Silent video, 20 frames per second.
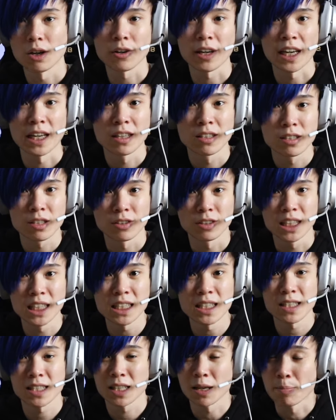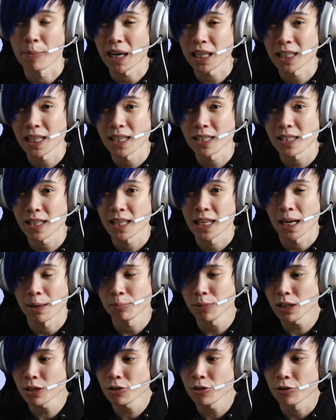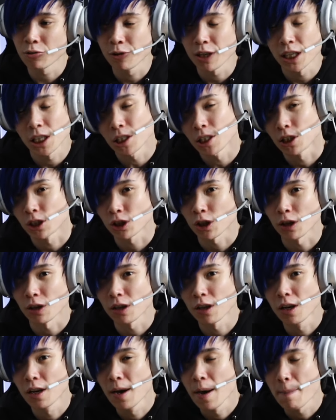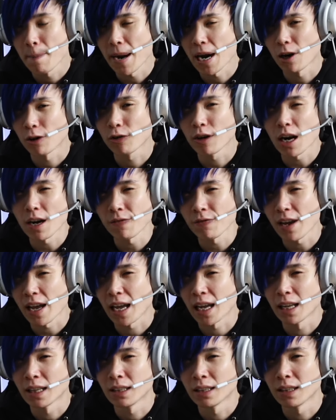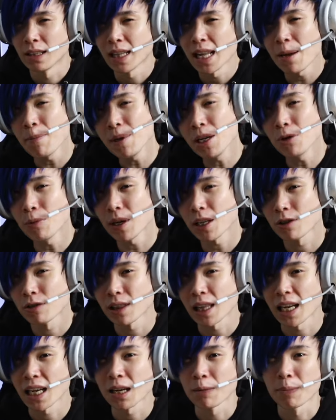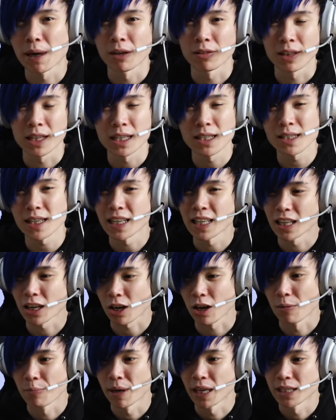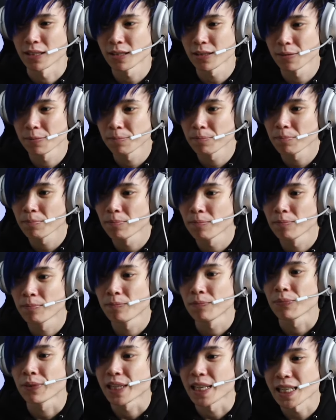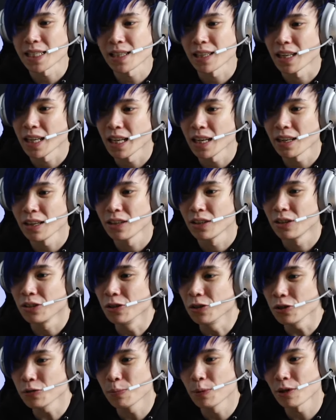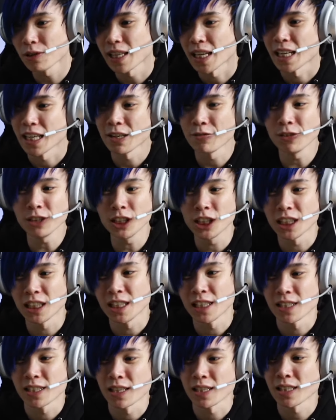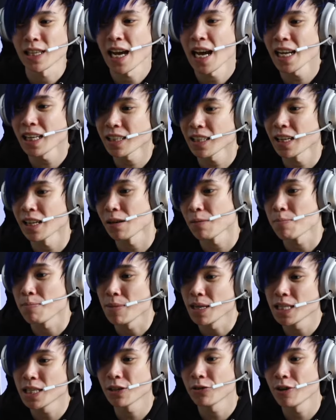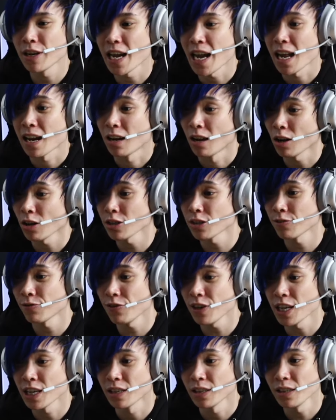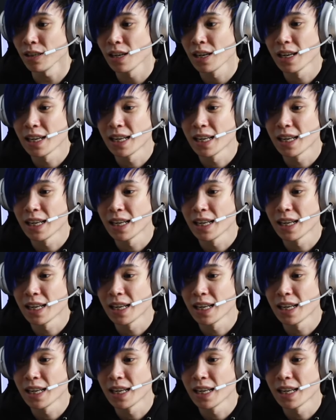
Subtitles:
Okay, so this is the mic test, and I'm just going to read you a short paragraph and let me know what you think about this in the comments. Yesterday, news broke that Evil Geniuses had kicked Misery and Lost Fear,